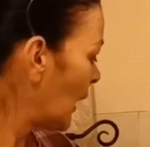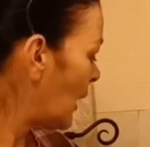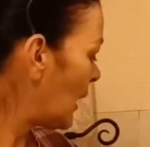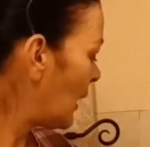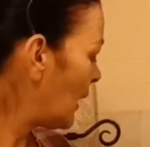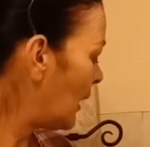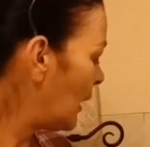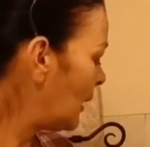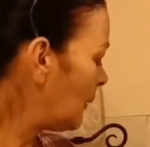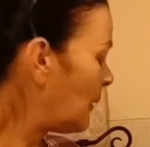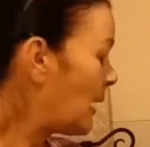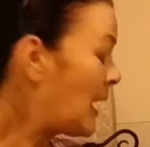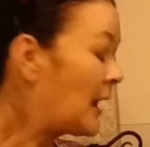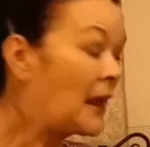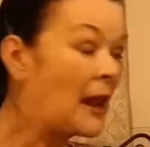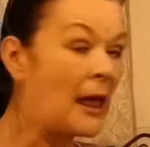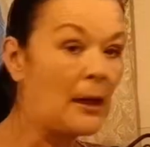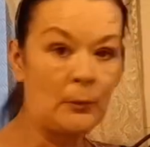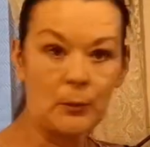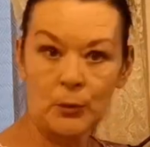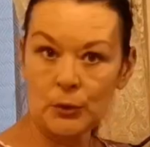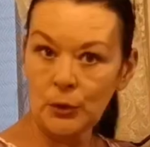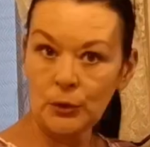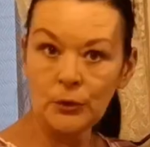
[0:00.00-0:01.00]
And
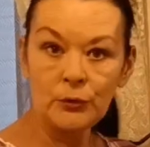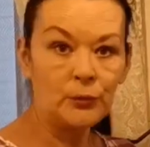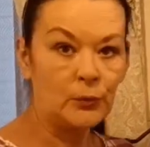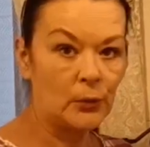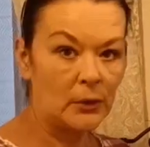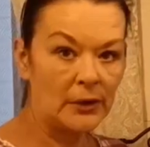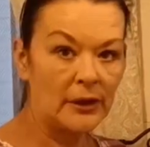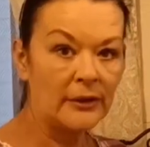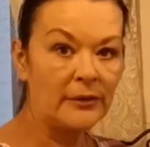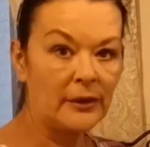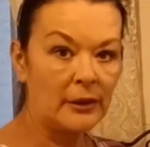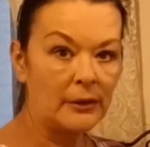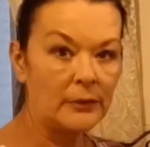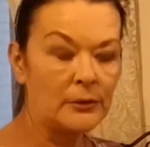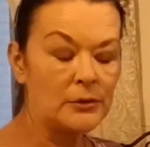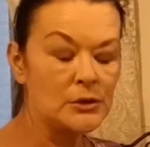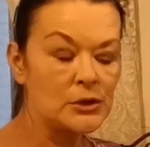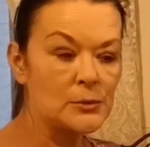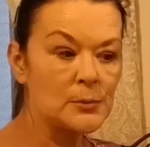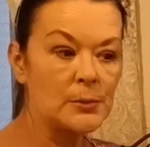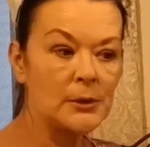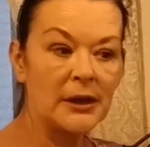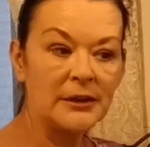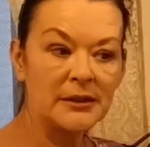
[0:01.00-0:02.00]
I would love one of
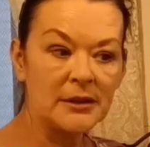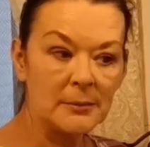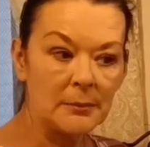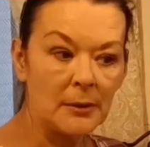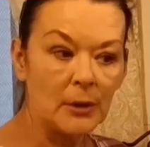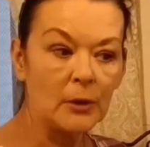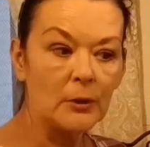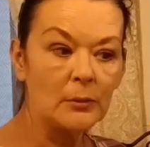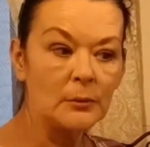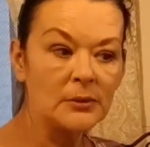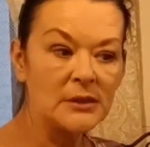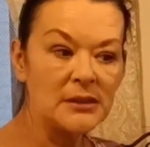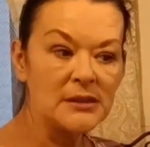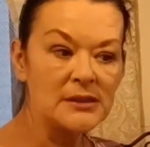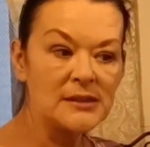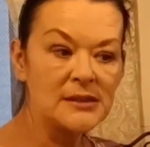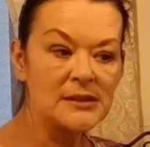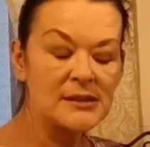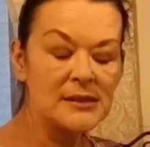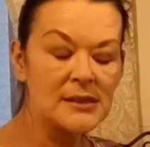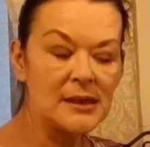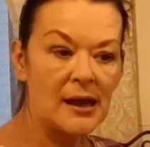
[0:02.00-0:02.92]
those, but at the moment,